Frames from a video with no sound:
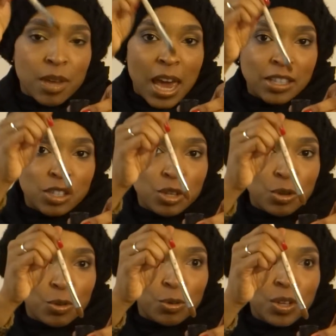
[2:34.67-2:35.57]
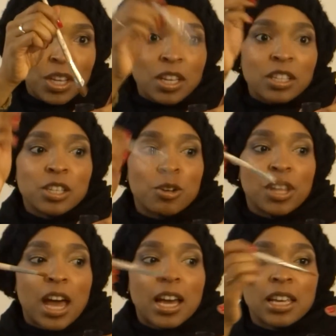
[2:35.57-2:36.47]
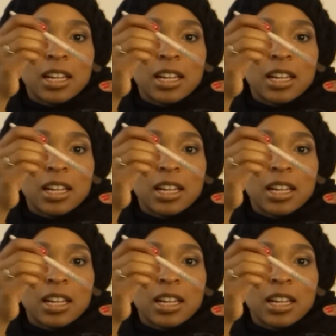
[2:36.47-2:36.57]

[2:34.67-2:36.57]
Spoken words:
acetone so that I